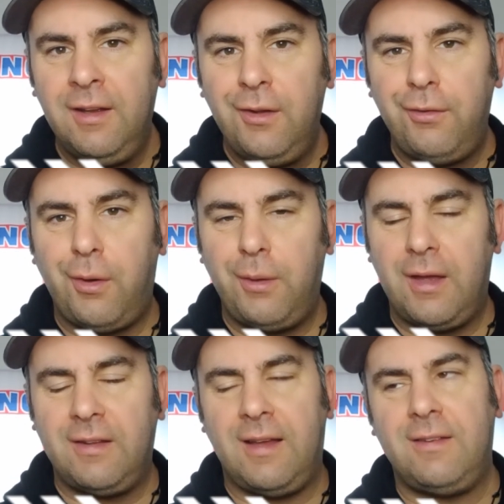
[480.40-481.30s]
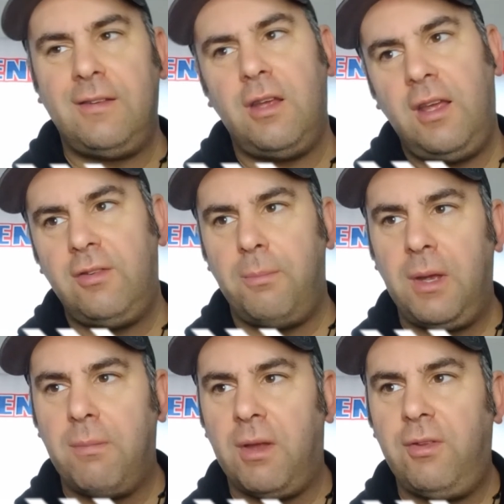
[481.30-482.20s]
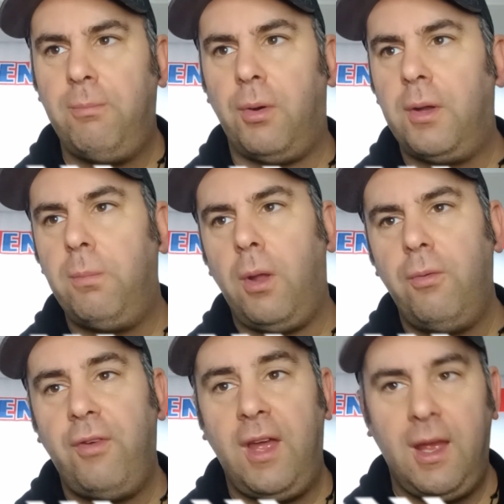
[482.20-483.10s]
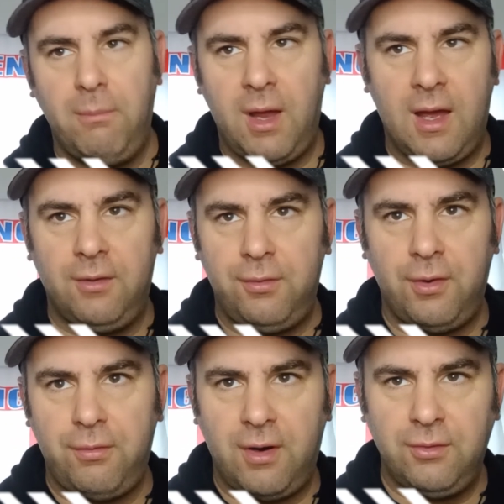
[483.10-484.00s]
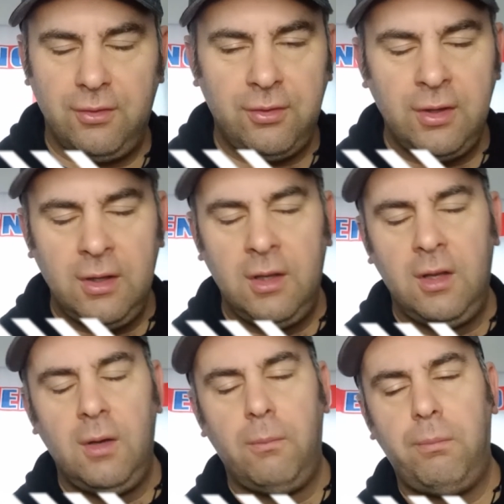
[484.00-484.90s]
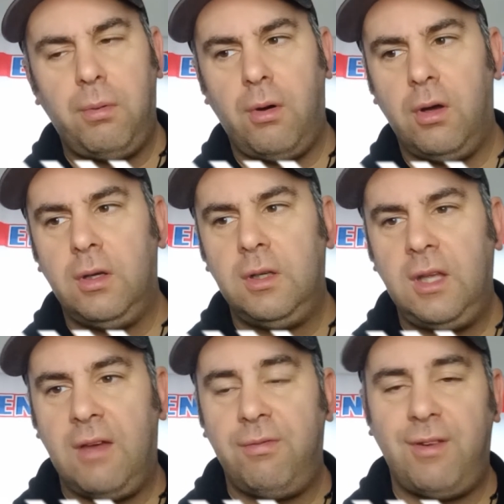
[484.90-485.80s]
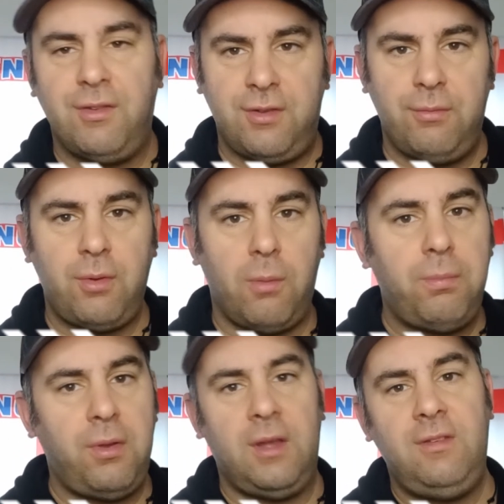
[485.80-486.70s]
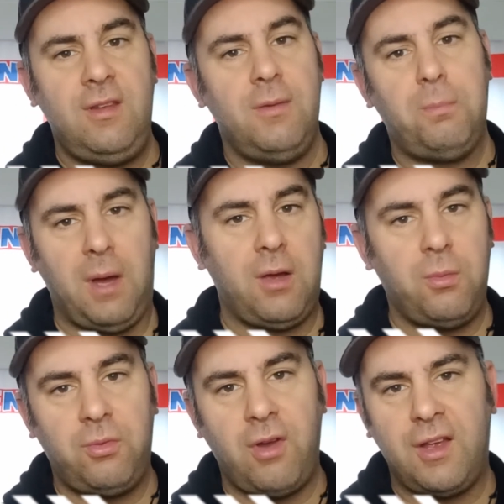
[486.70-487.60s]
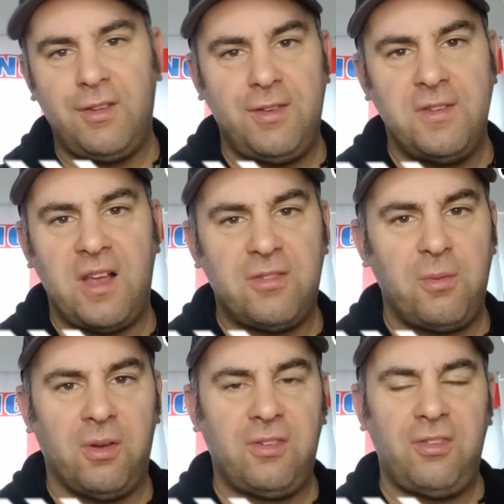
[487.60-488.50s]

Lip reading: So, yeah, it's a big, massive body blow for him and for France. But, yeah, France have got plenty of backup strikers in that squad.